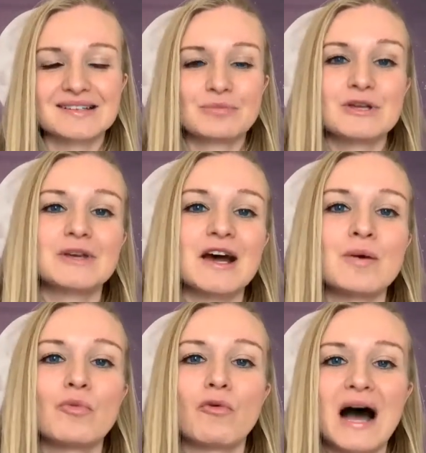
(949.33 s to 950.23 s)
and we
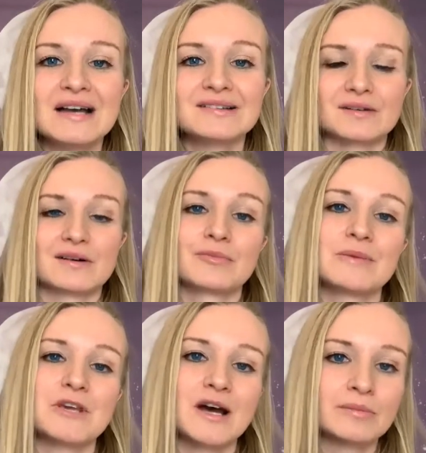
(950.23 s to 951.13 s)
become wiser and we
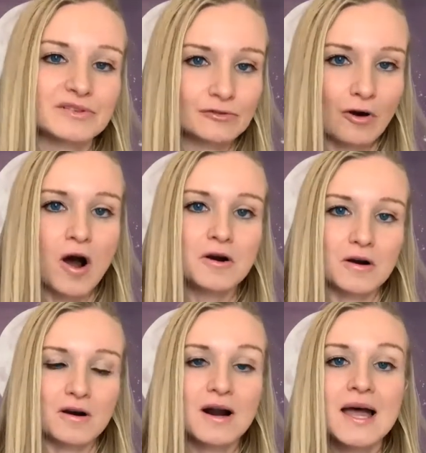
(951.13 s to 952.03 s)
become
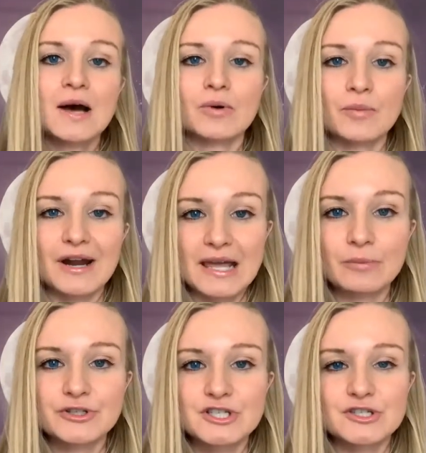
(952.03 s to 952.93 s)
stronger when we're
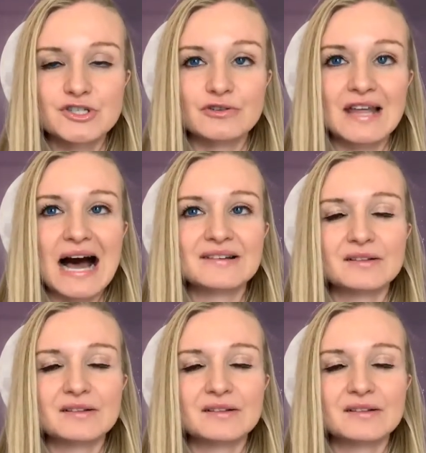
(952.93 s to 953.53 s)
able to do that.